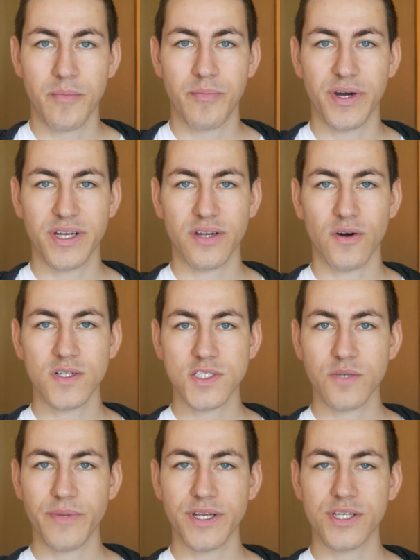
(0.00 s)
but it
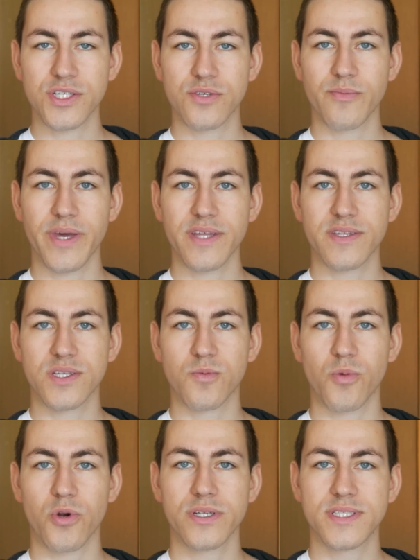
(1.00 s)
also managed to make this
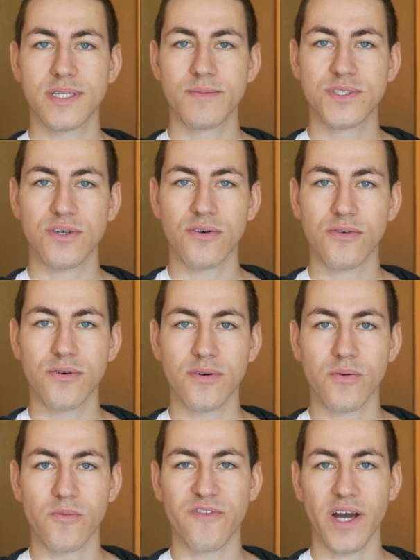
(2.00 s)
world seem
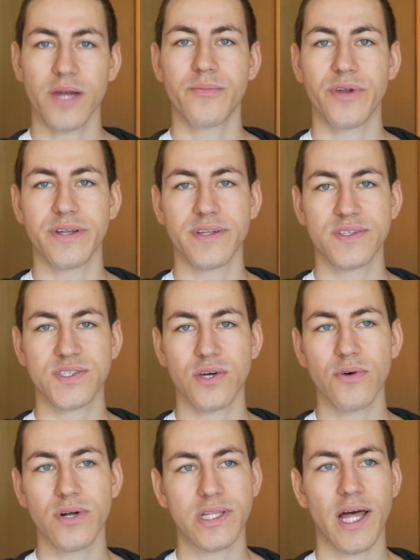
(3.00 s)
so vibrant and
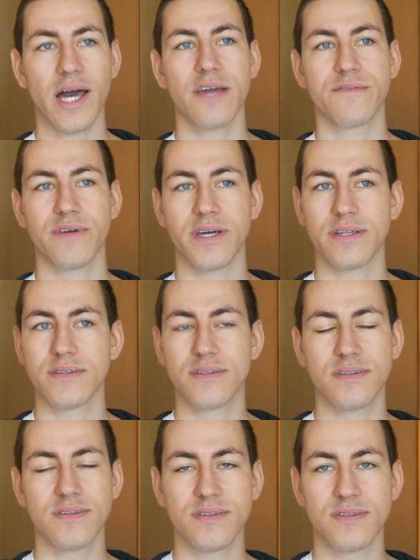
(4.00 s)
so alive, and
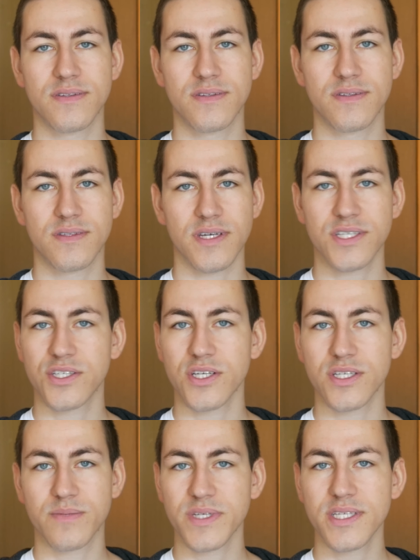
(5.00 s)
that's
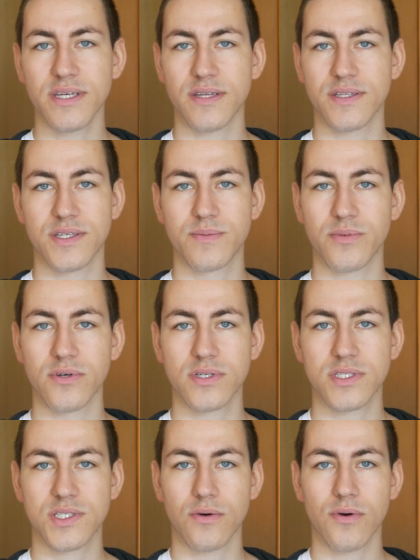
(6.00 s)
just missing in this book,
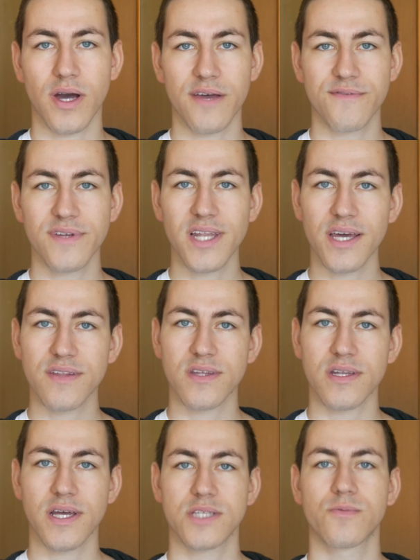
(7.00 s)
so I feel like
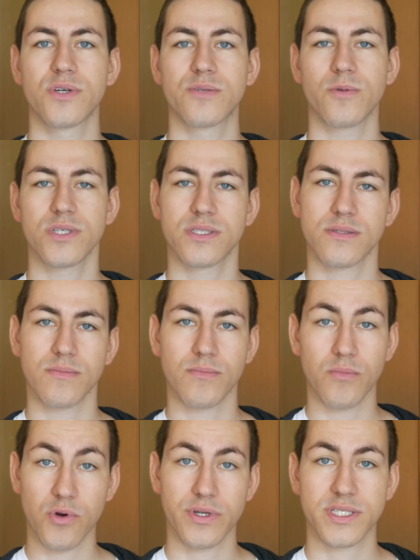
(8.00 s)
The Last Wish was
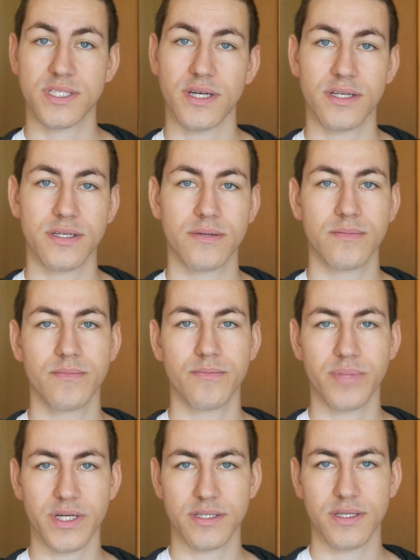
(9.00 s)
more exciting,
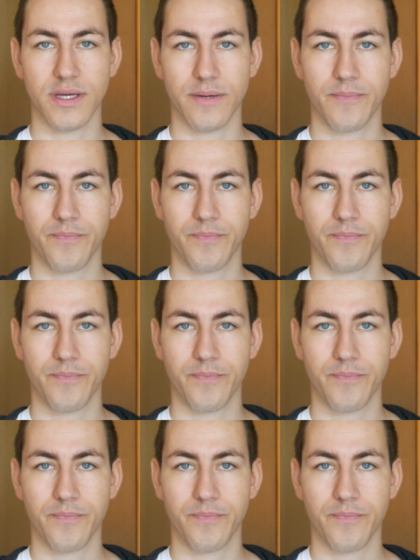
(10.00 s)
but yeah.